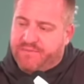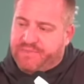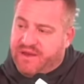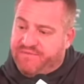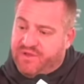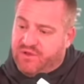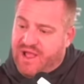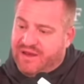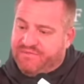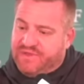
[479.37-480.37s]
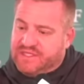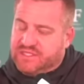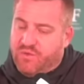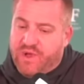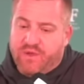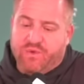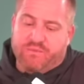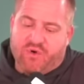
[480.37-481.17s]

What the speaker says: Got to figure out if it's the way we